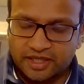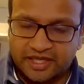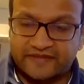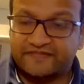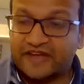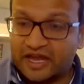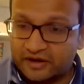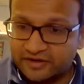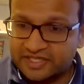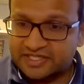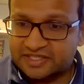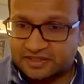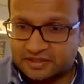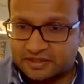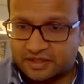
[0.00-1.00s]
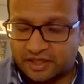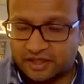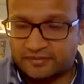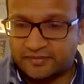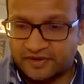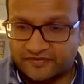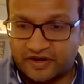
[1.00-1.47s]
it varies,
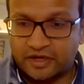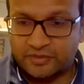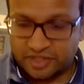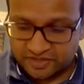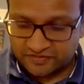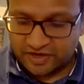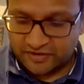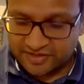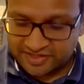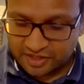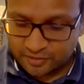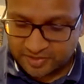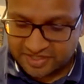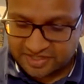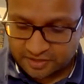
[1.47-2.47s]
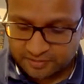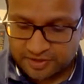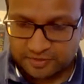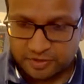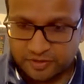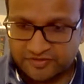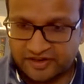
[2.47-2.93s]
very much varies. There'll be some
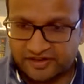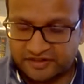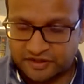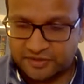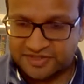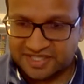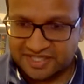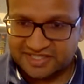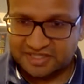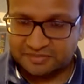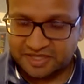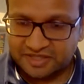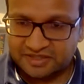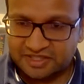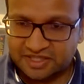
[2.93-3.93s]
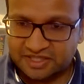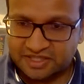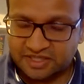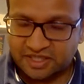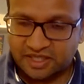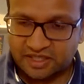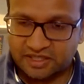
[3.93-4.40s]
people who are very enthusiastic about it
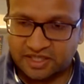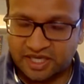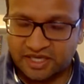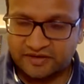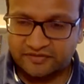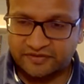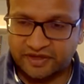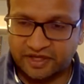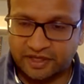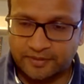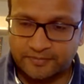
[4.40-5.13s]
and have